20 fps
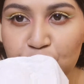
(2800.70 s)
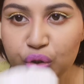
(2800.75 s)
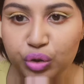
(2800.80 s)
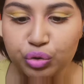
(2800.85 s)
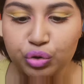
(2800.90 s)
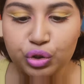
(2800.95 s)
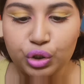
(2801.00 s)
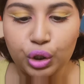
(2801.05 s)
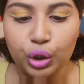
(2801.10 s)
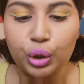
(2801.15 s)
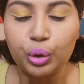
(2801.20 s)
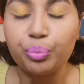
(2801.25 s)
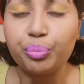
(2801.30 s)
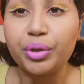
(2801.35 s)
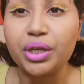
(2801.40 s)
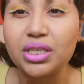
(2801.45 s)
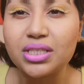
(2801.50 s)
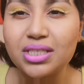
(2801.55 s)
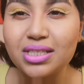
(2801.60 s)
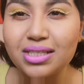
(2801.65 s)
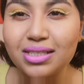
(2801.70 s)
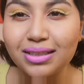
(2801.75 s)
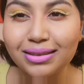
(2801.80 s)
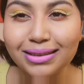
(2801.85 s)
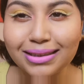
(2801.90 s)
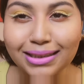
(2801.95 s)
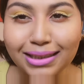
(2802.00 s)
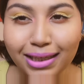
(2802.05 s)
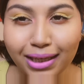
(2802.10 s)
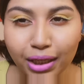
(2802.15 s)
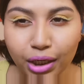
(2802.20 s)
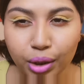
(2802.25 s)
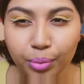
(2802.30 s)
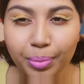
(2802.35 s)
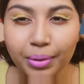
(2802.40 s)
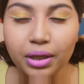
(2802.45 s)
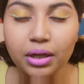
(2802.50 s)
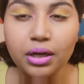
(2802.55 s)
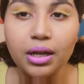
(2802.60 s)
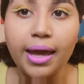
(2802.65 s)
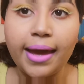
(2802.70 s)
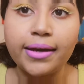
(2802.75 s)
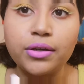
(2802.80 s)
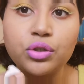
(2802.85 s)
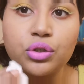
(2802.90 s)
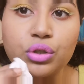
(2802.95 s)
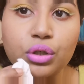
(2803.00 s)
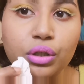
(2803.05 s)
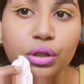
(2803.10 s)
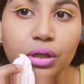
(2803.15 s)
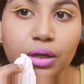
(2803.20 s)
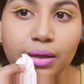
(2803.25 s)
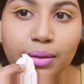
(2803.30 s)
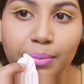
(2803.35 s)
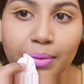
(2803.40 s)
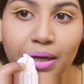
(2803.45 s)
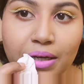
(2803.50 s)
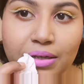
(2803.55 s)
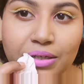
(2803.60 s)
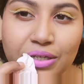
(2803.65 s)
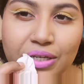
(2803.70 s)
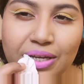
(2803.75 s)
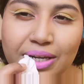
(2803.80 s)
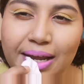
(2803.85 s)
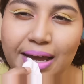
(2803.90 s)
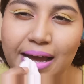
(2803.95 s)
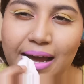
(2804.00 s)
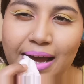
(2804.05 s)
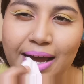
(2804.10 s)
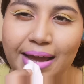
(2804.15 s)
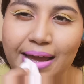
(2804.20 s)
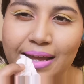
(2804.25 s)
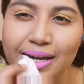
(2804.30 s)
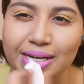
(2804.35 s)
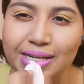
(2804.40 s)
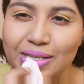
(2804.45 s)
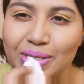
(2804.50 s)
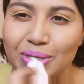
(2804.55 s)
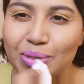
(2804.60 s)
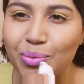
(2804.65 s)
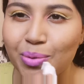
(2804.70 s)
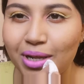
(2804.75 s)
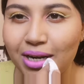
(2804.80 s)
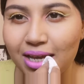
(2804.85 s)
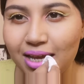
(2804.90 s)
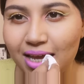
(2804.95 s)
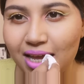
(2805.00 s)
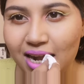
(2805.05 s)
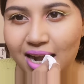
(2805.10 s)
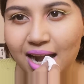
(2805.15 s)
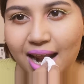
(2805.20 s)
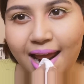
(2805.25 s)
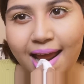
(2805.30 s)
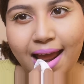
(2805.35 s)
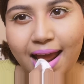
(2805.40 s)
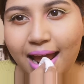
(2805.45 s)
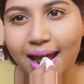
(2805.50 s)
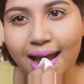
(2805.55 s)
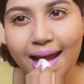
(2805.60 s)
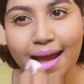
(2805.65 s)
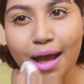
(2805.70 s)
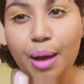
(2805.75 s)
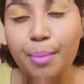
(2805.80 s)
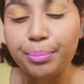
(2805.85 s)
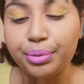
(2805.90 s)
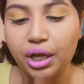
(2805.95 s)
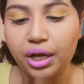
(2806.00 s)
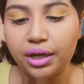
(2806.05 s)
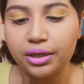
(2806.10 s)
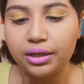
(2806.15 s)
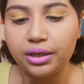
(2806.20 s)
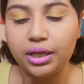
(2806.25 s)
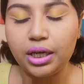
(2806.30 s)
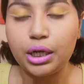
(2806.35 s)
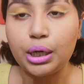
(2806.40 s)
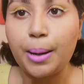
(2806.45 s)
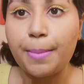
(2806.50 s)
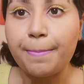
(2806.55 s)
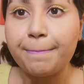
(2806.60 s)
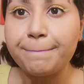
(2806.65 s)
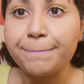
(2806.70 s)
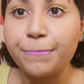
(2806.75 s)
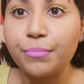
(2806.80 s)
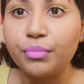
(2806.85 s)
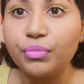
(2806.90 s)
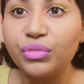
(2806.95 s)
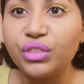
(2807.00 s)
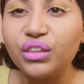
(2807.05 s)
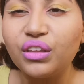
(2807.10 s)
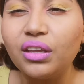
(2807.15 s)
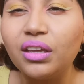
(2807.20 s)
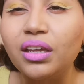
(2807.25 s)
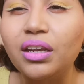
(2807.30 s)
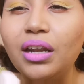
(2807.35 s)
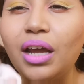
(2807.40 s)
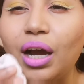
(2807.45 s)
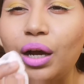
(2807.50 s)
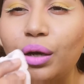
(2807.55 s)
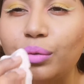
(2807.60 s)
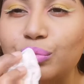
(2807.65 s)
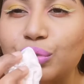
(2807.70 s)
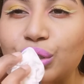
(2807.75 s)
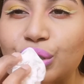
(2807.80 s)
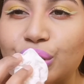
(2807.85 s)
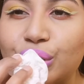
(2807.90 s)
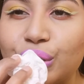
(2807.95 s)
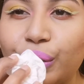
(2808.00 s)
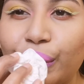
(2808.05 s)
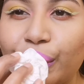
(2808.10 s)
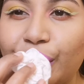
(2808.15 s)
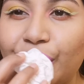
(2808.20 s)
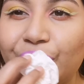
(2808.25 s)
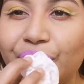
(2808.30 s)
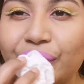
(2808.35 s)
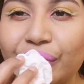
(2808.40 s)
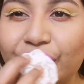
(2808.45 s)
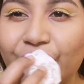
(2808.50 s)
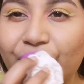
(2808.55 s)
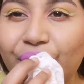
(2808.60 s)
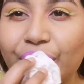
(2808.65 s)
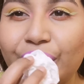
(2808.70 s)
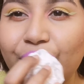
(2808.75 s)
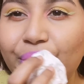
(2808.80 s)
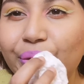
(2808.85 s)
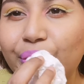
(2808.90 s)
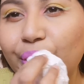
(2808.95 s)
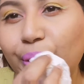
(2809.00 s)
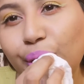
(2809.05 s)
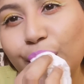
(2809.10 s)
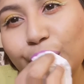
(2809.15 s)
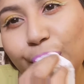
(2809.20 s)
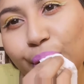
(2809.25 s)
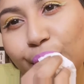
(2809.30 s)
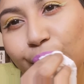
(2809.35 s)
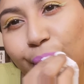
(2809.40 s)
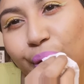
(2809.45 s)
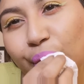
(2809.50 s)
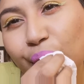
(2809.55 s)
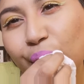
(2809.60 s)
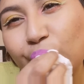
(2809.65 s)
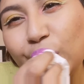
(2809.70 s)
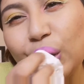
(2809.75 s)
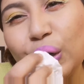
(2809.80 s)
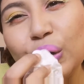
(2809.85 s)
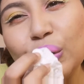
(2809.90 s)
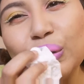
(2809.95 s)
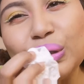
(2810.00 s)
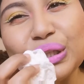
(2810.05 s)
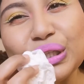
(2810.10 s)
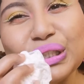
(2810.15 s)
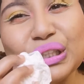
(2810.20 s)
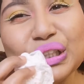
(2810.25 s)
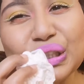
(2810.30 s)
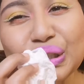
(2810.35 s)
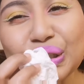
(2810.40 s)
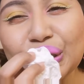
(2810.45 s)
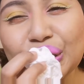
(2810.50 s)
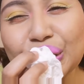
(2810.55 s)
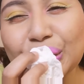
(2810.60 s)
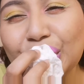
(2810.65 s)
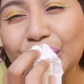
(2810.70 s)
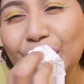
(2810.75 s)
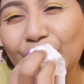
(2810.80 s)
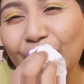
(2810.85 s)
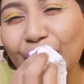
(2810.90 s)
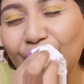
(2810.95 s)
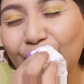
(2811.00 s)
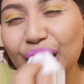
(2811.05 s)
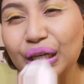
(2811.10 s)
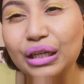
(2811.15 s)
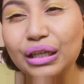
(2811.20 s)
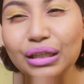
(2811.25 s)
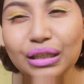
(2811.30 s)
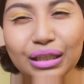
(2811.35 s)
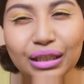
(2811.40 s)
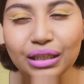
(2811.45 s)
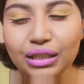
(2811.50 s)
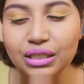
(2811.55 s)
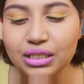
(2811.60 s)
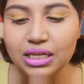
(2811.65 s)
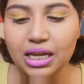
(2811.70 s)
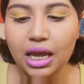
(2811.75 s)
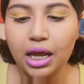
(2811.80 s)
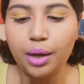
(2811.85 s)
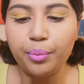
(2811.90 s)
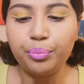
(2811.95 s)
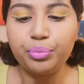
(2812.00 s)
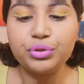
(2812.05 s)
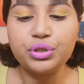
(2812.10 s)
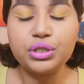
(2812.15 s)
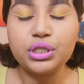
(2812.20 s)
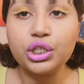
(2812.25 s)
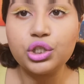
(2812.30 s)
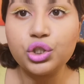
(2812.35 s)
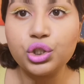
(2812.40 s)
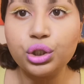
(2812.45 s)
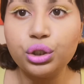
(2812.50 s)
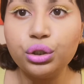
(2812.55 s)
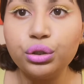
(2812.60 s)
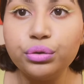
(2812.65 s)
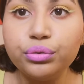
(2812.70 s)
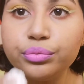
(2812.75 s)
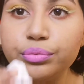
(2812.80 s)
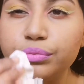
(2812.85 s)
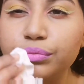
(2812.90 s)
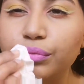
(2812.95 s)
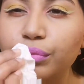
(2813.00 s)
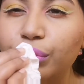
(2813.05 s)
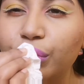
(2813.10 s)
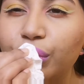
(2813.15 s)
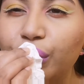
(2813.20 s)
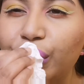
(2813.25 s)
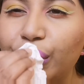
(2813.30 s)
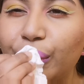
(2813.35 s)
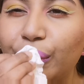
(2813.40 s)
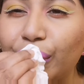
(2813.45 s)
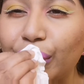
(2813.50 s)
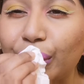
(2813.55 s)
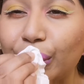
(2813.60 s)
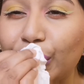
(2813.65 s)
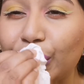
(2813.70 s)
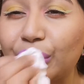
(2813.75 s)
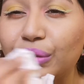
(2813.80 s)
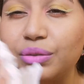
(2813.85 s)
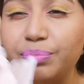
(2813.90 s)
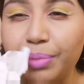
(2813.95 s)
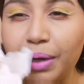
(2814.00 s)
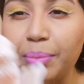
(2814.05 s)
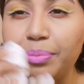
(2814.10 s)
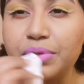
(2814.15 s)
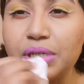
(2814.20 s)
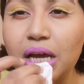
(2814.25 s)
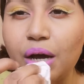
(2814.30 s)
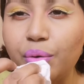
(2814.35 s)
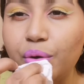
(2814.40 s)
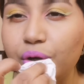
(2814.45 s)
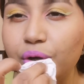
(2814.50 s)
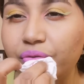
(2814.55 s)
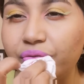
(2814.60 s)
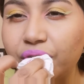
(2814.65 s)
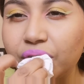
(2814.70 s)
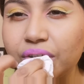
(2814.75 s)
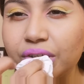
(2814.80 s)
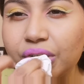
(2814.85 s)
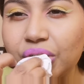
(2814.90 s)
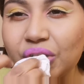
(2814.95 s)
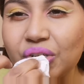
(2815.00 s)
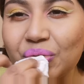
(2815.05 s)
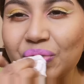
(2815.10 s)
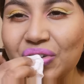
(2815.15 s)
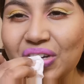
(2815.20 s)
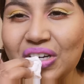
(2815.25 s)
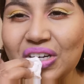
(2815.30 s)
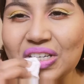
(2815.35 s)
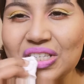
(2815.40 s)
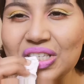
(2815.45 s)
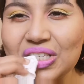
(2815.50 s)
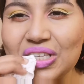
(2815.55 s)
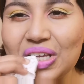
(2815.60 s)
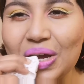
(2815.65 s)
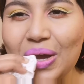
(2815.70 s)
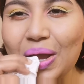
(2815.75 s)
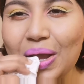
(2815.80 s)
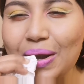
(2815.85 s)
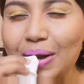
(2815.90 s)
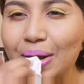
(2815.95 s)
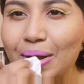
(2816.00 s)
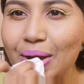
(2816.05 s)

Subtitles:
So, because it's a little bit extra than I imagine, I just went in, blotted it, and now I'm just going over with a slightly damp tissue, like paper towel, very, very slight,